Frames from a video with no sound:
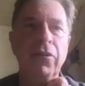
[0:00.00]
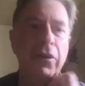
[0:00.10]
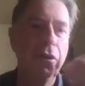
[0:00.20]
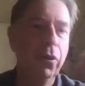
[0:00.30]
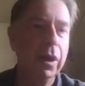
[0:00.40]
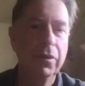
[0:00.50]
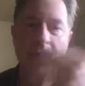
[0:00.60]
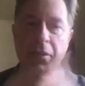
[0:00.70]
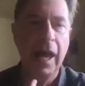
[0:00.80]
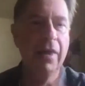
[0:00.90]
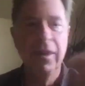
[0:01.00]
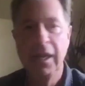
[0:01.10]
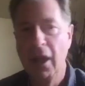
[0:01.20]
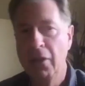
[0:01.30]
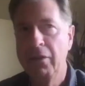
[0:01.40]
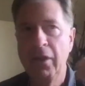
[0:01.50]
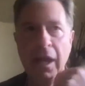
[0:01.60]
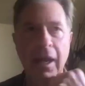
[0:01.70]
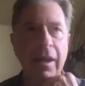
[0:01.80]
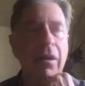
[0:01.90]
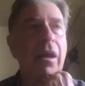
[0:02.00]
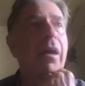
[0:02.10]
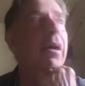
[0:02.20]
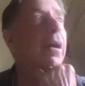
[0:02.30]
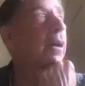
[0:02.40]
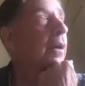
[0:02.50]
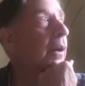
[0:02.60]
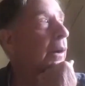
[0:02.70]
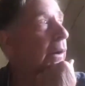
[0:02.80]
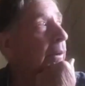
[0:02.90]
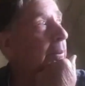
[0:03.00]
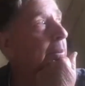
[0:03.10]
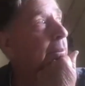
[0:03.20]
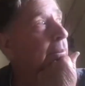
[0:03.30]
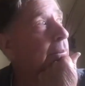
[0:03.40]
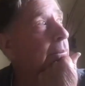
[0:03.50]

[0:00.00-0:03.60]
securing this that and the other thing and um,